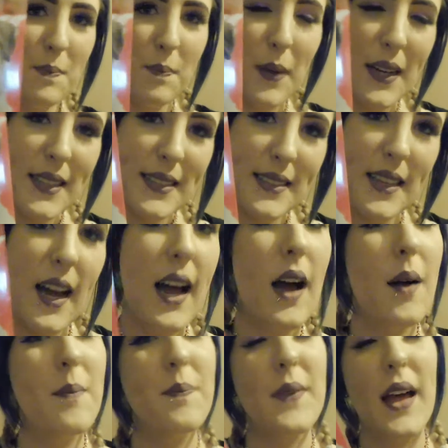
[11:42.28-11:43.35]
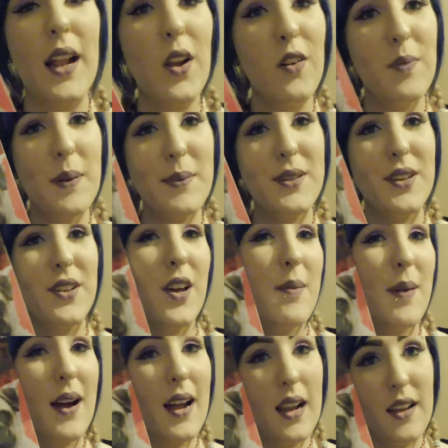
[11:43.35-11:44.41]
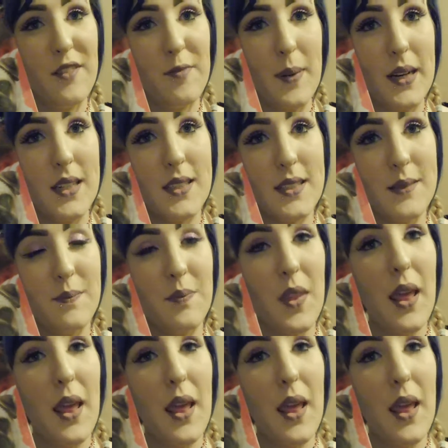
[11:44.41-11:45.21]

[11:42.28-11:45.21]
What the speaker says: Pugs. A lot of people don't know, but I love pugs.